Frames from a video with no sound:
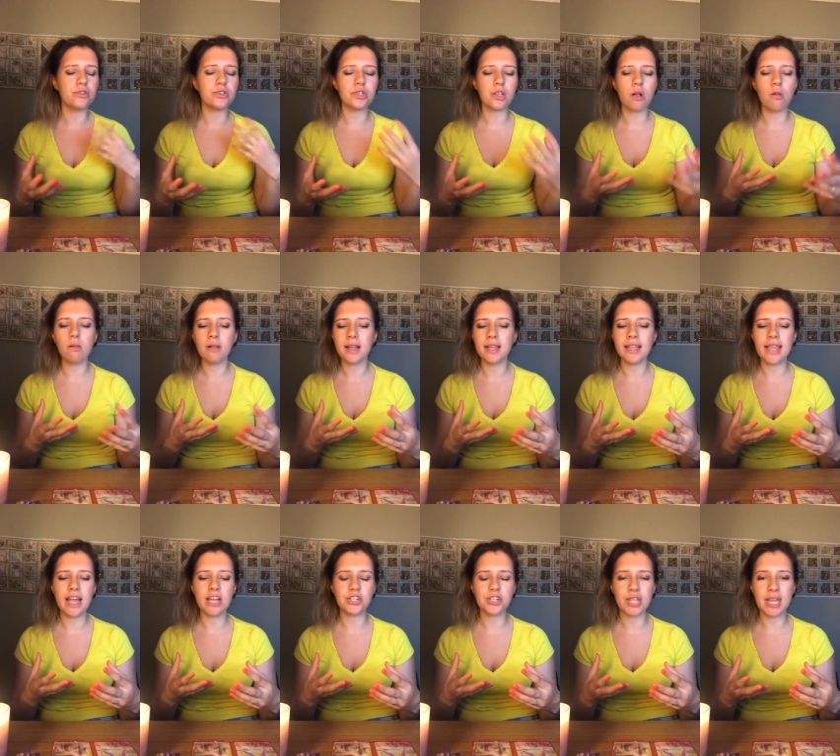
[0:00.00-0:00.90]
soul
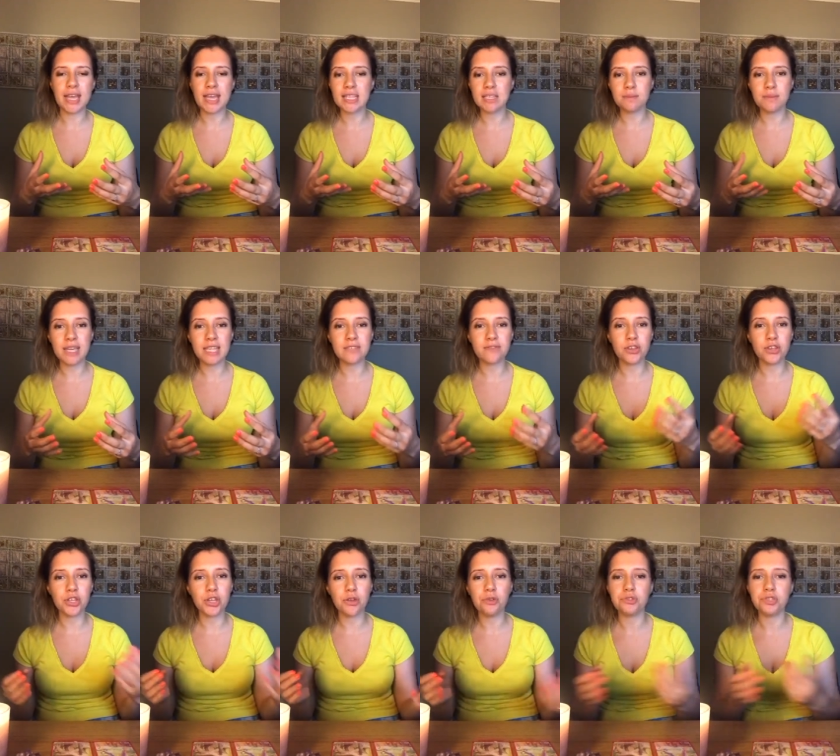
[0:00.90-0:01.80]
connection is means
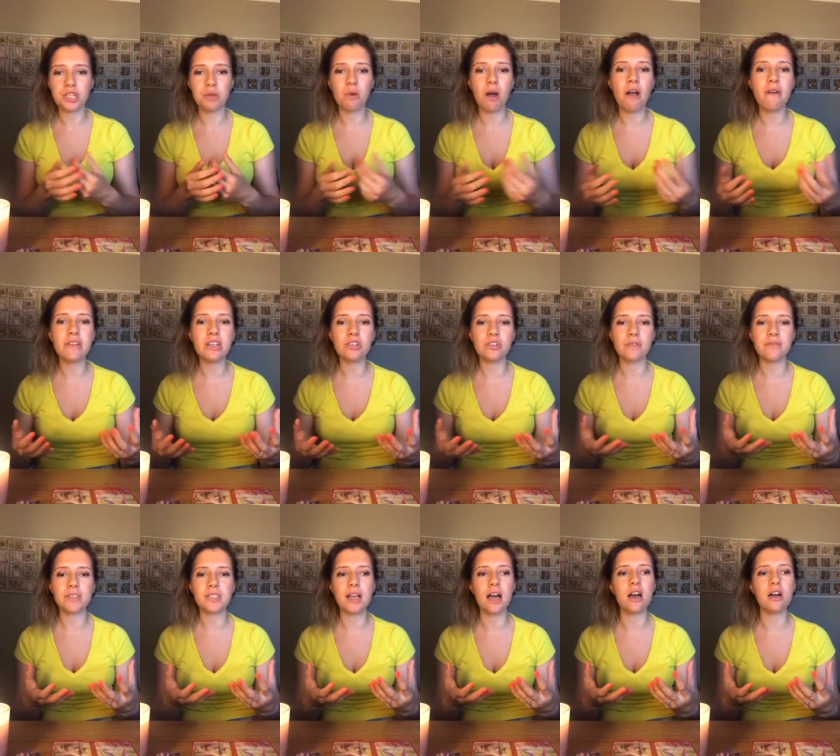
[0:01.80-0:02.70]
that you two are each
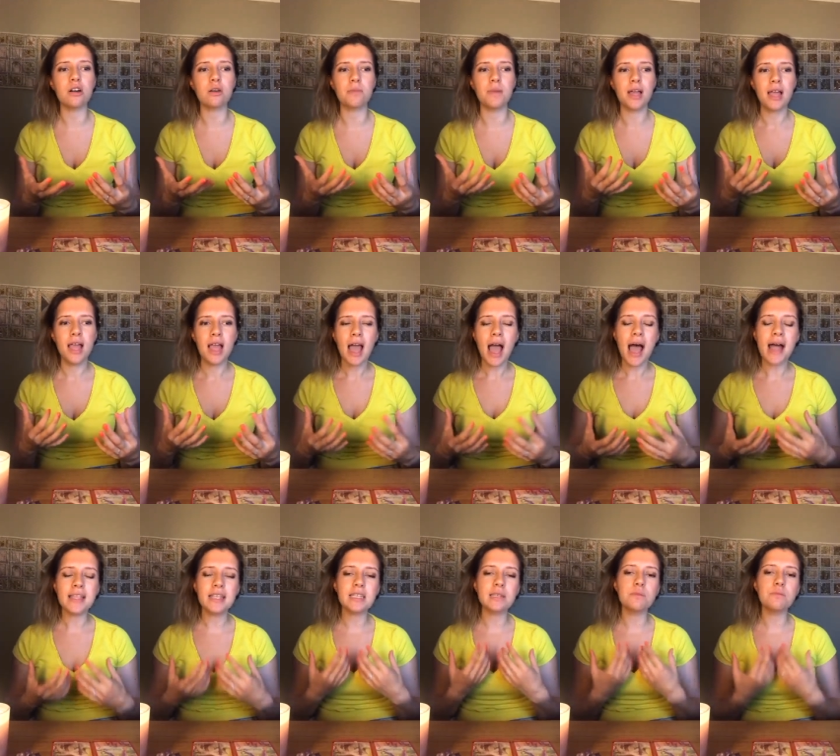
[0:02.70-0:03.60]
other's home.
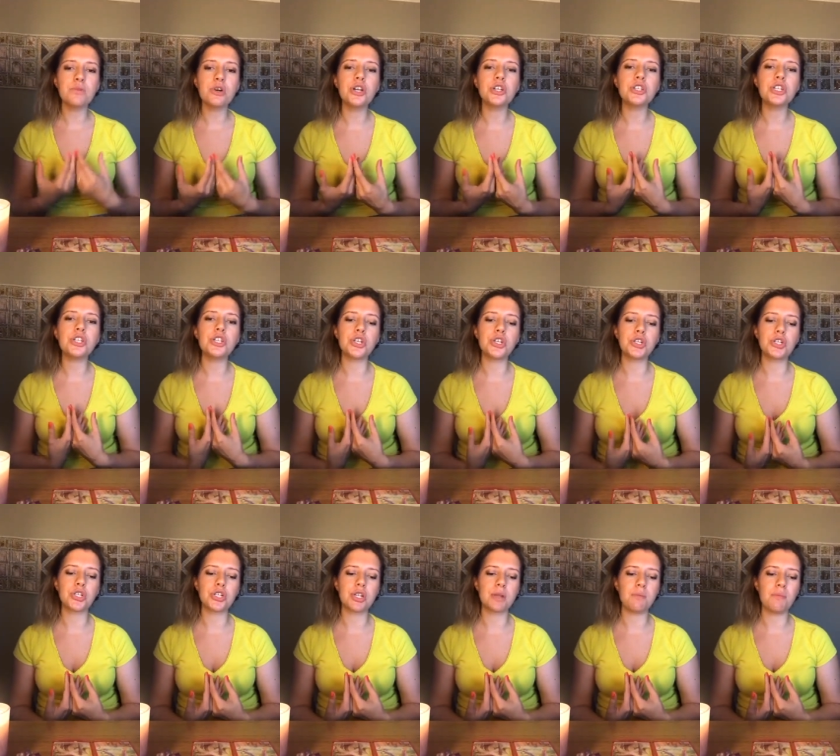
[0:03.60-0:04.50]
And as much as you
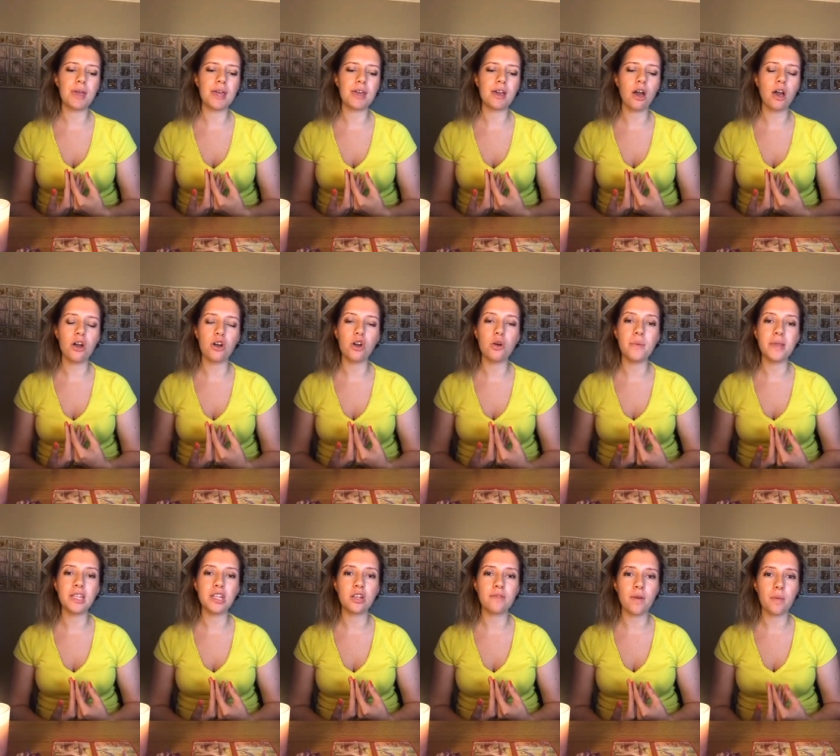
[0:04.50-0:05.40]
shouldn't make a home
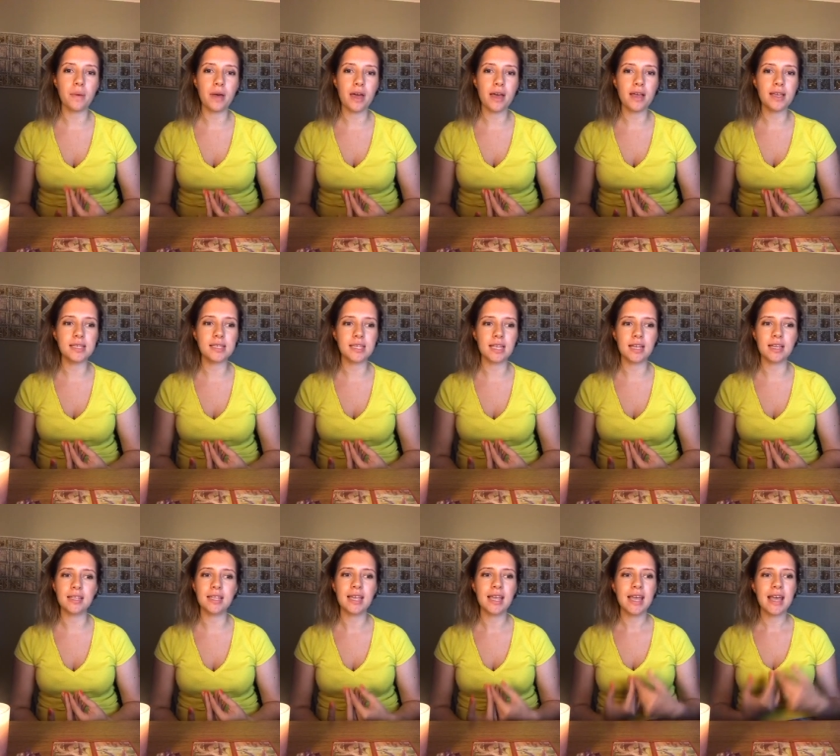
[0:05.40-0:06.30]
in another
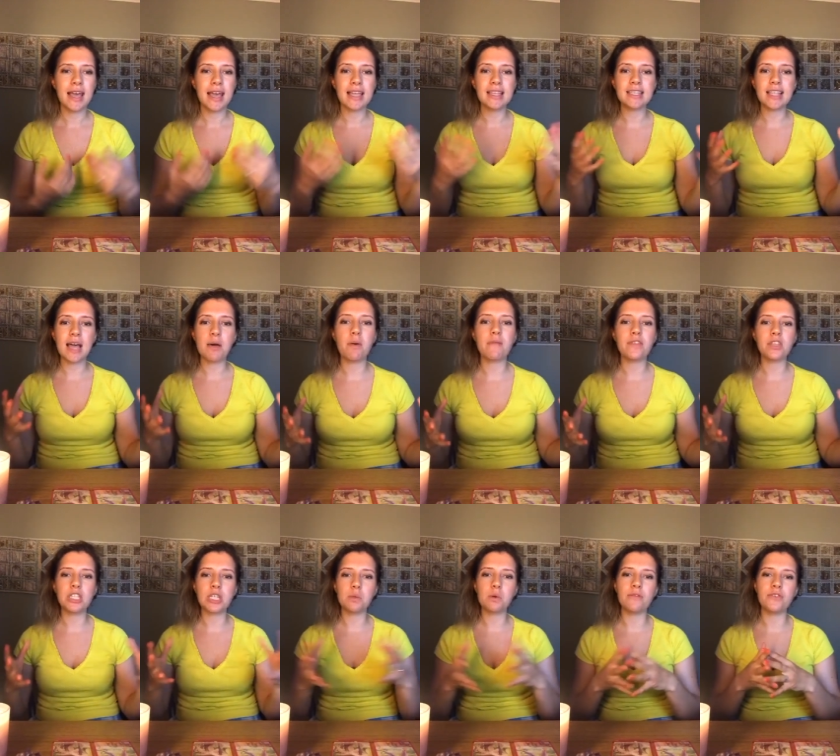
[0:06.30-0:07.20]
person, it's like when the
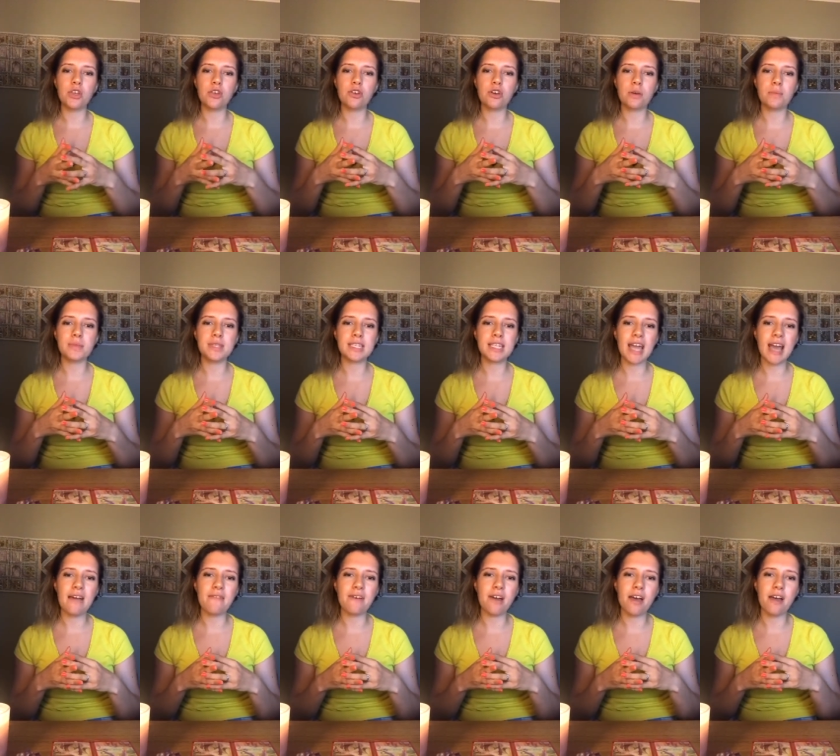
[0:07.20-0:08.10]
two of you come
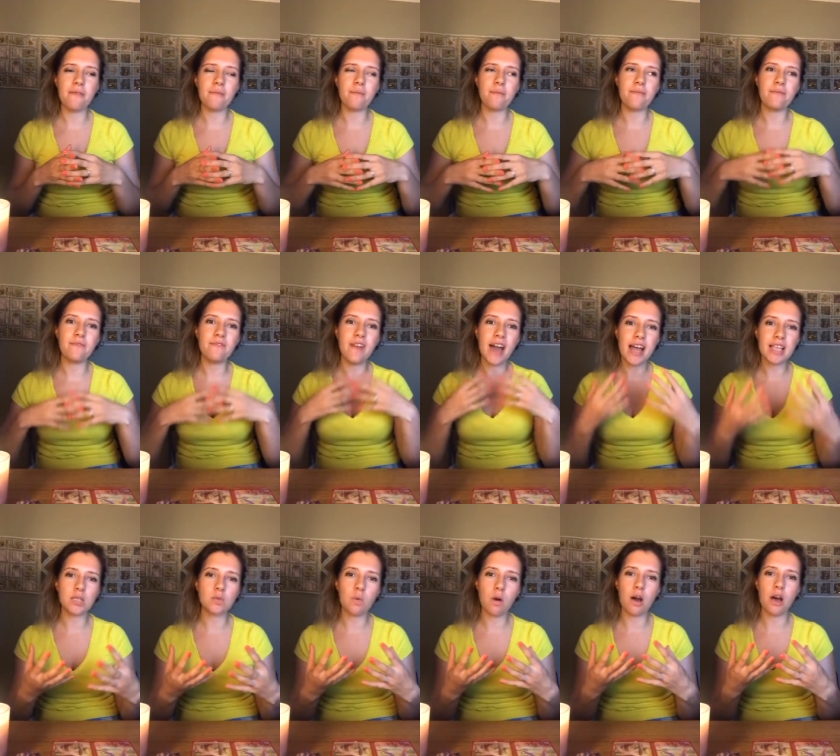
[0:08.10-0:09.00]
together,
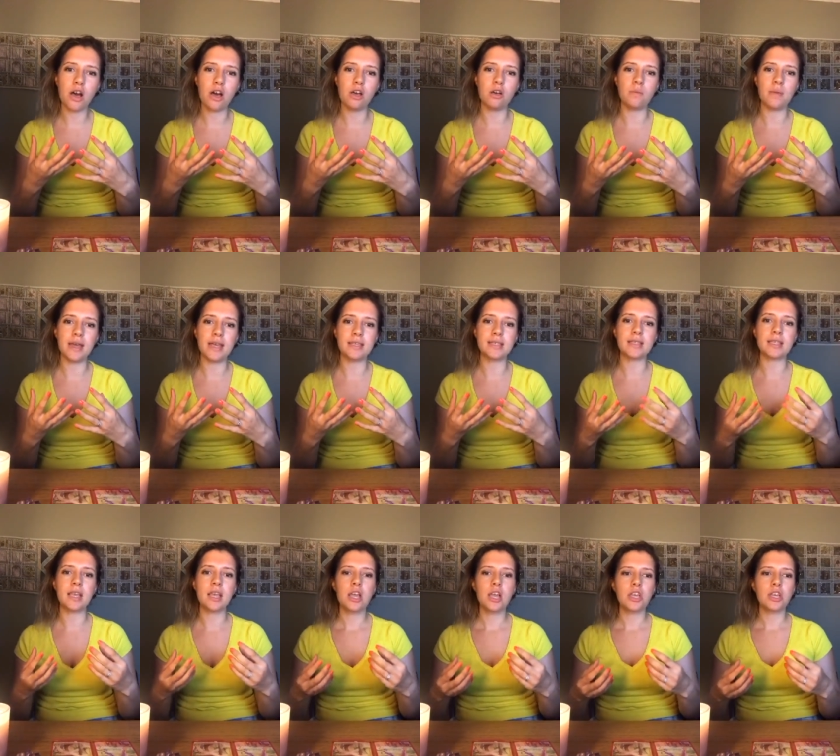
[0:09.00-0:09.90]
that's what home is.
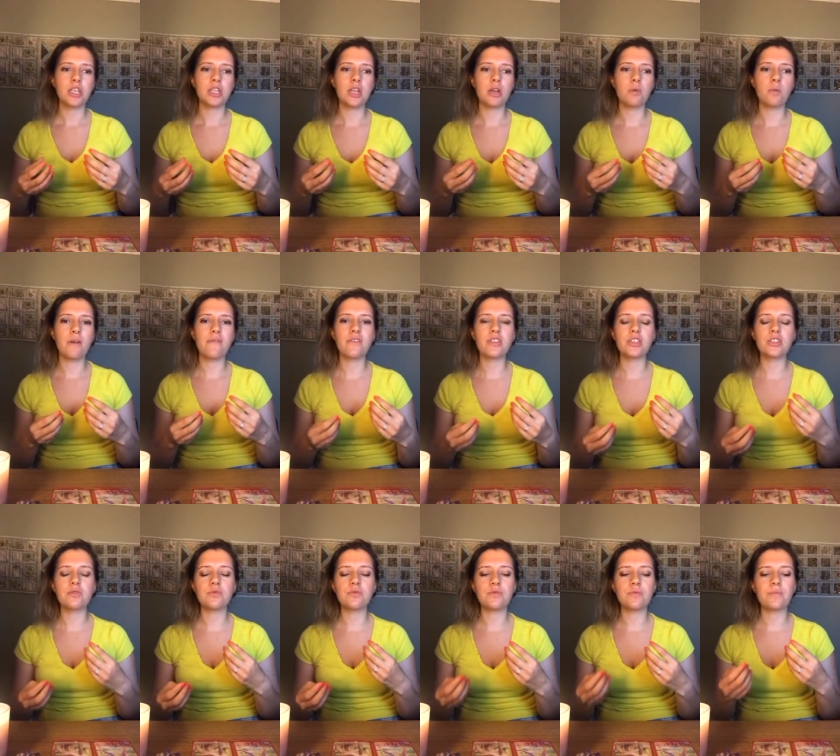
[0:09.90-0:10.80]
You know, when the
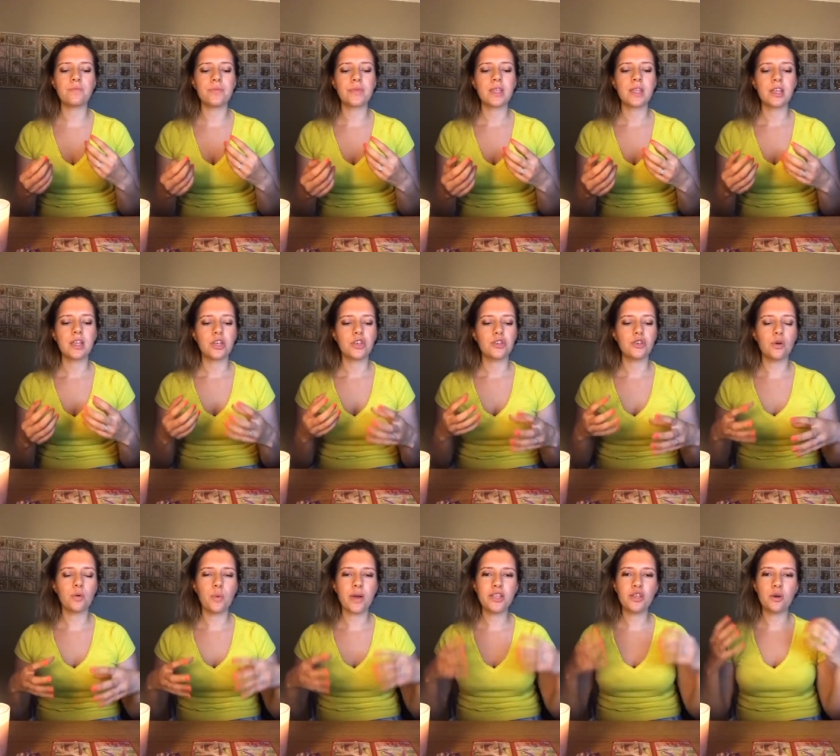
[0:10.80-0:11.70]

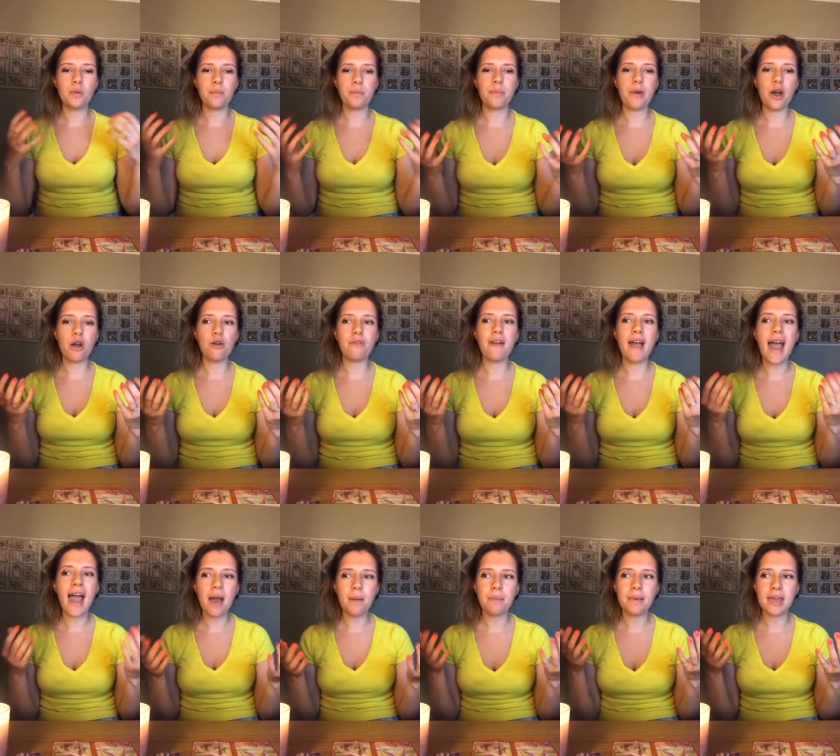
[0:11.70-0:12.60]
you're when you're both
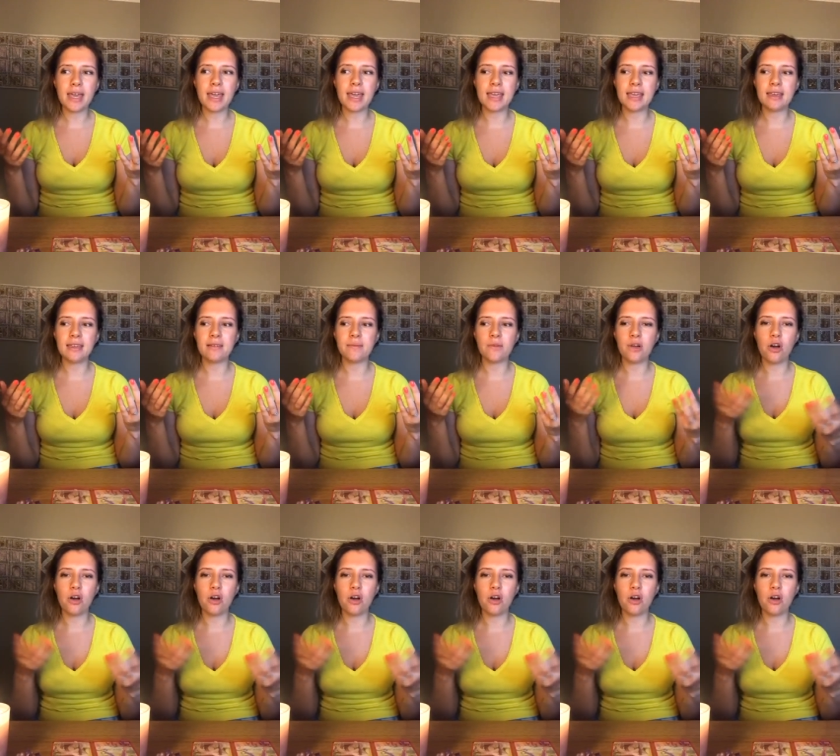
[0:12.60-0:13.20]
happy